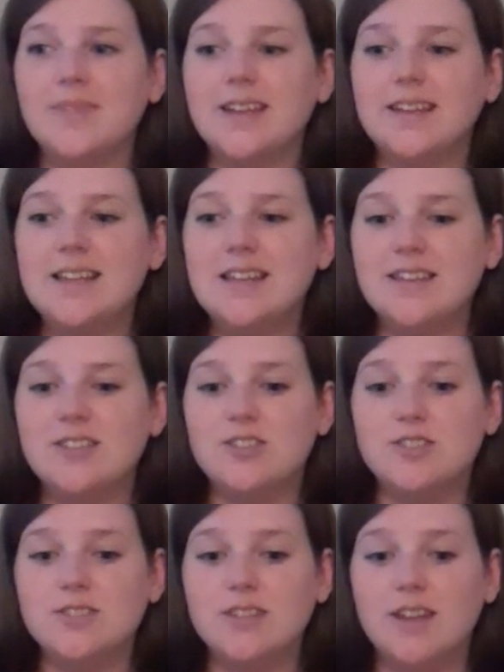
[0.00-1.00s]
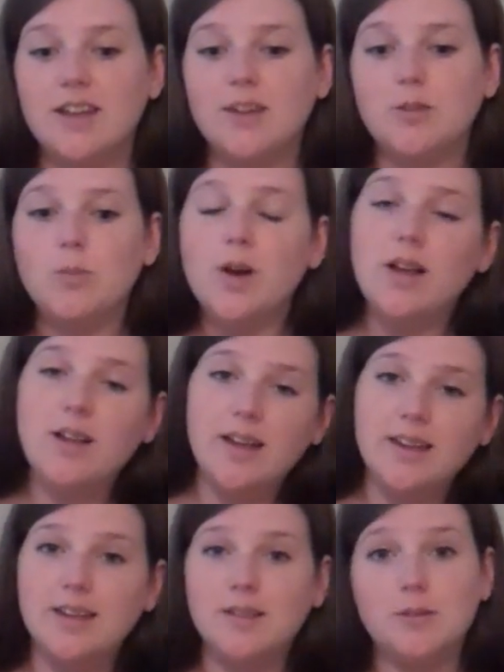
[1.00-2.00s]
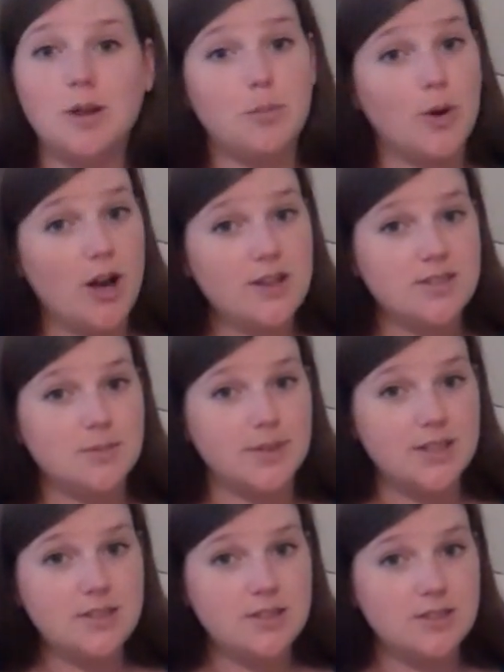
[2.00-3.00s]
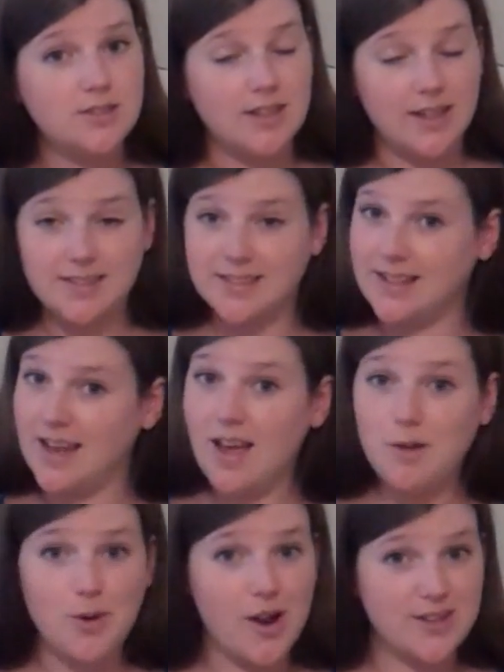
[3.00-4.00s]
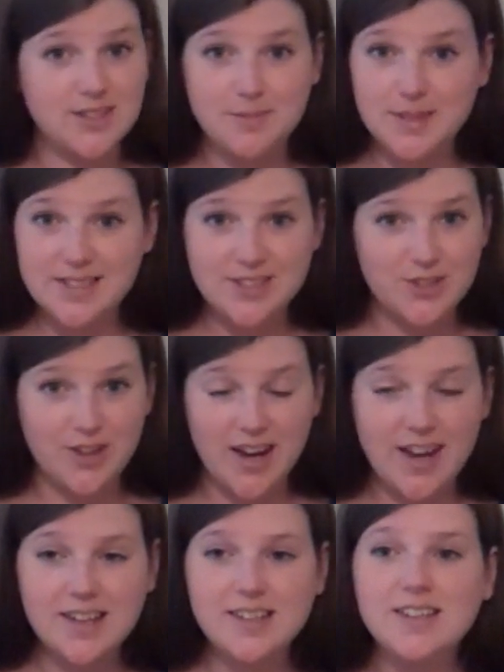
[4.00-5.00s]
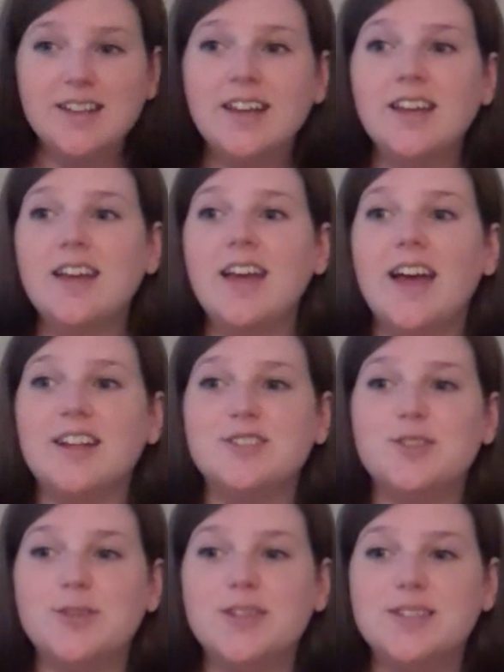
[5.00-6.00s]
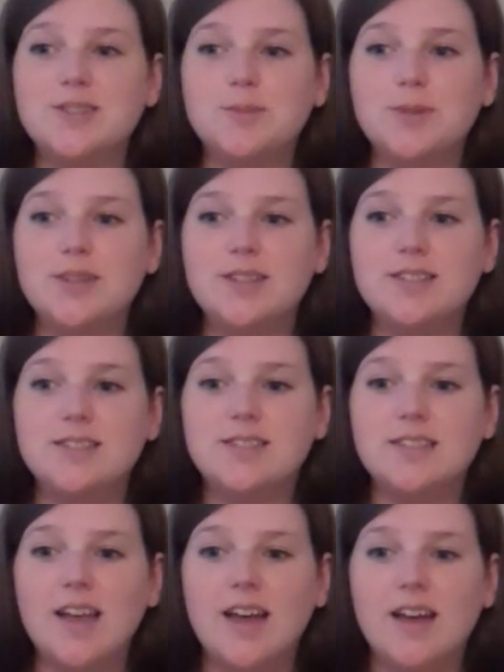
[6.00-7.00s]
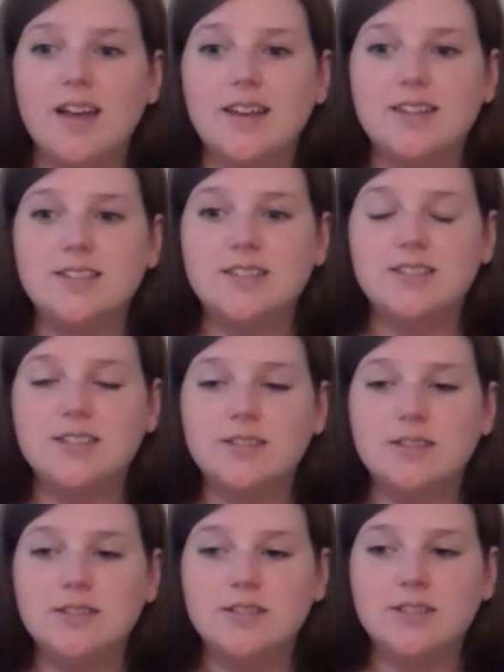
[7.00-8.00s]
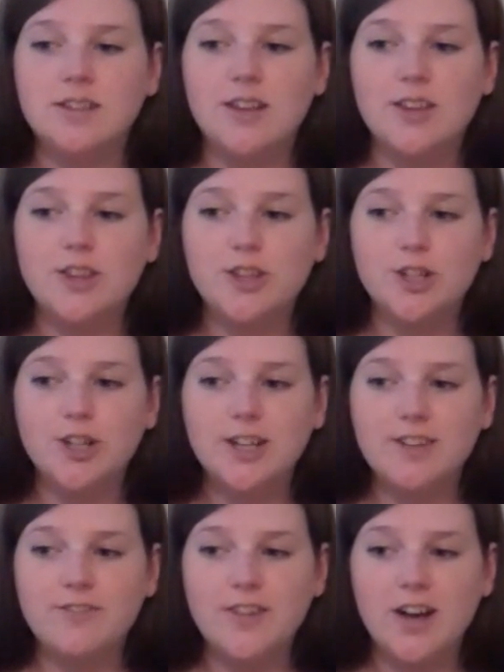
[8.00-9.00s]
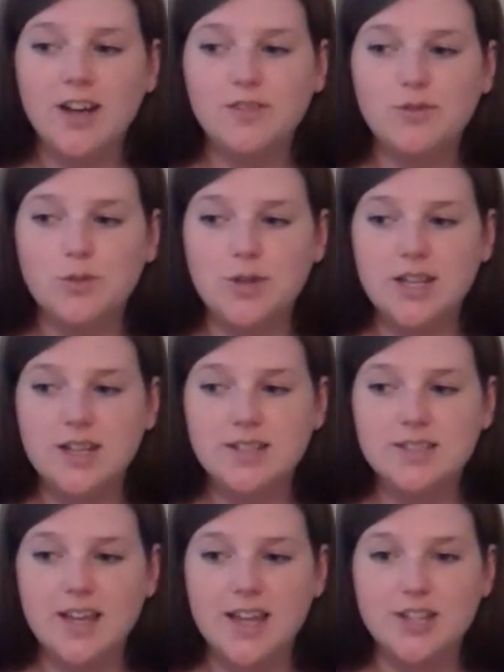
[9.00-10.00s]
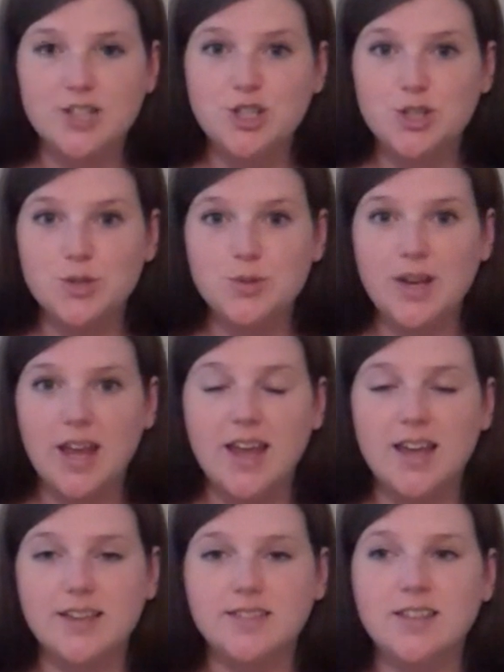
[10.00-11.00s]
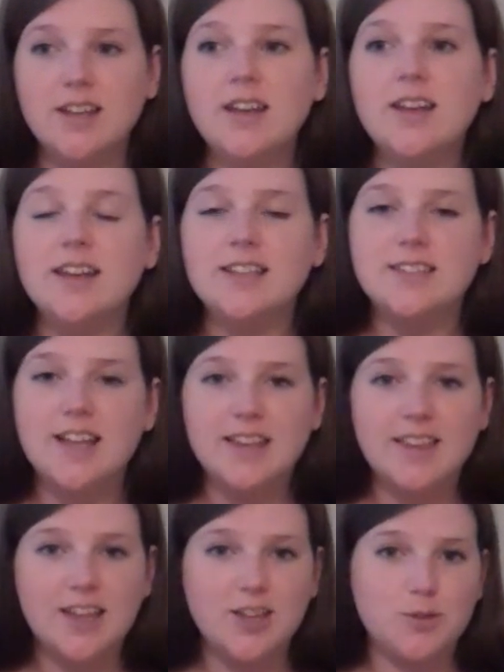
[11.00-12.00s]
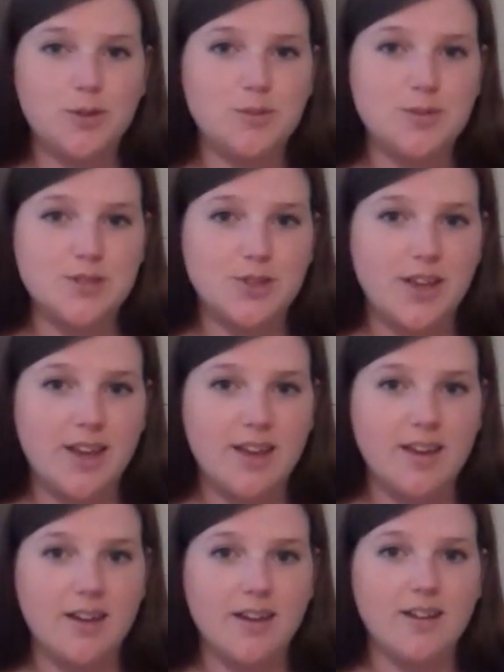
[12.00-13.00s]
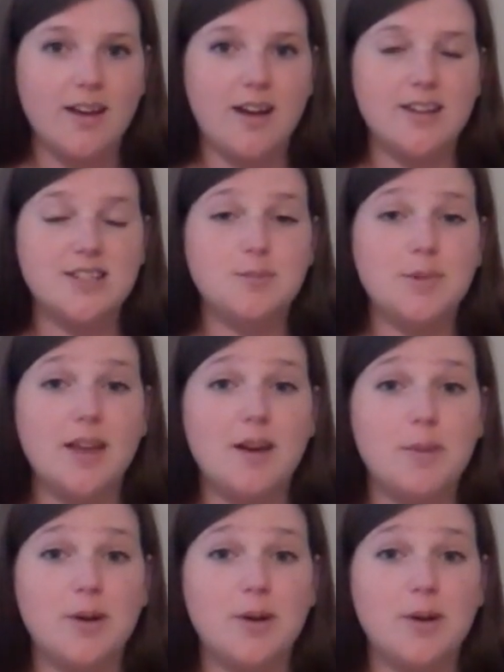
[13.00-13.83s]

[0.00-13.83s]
he's just like, well, I can approximate. And I said, yeah, approximate's great. And so this was at 35 weeks and 2 days. He said that Ewan was looking to be